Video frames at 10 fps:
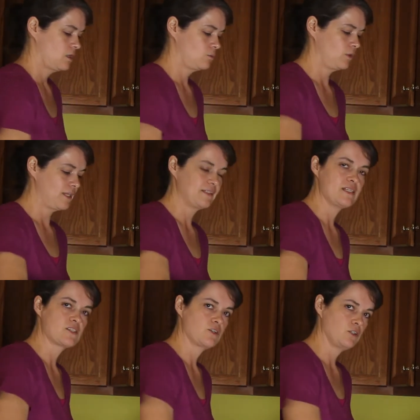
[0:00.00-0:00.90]
we'll let
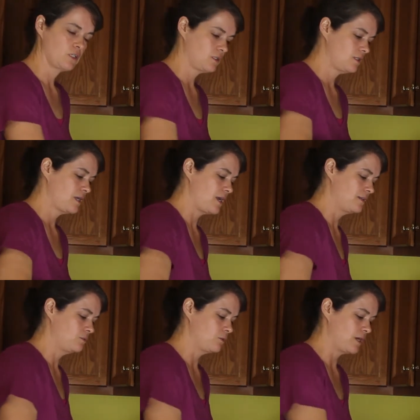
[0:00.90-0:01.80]
these cook, and
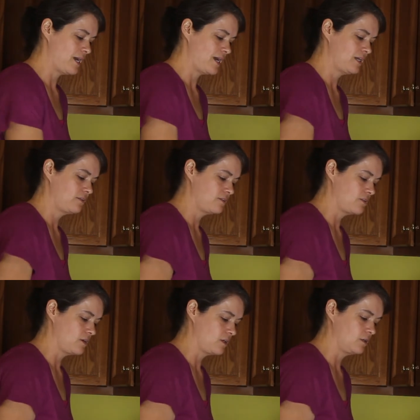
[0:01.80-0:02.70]
then we'll add
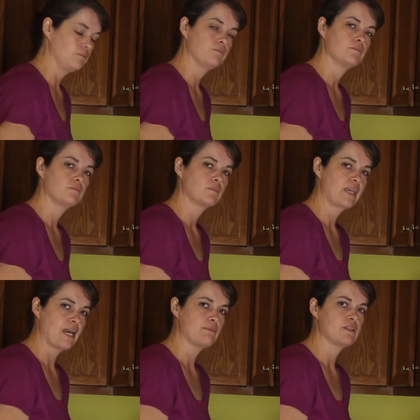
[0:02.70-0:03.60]
the
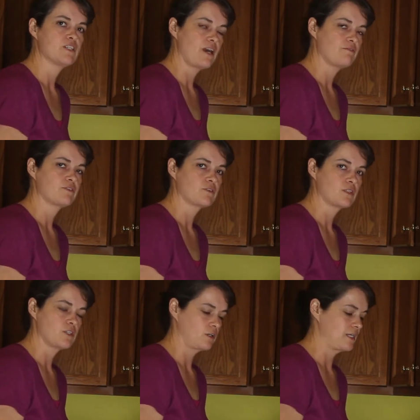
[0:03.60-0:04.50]
cabbage after the
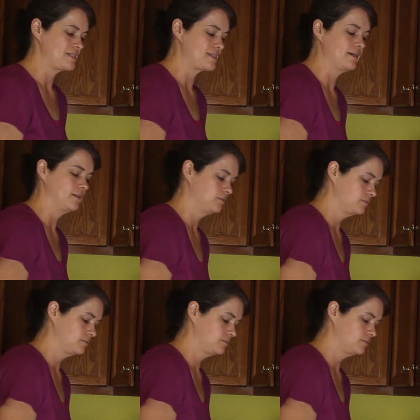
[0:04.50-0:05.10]
turkey's done.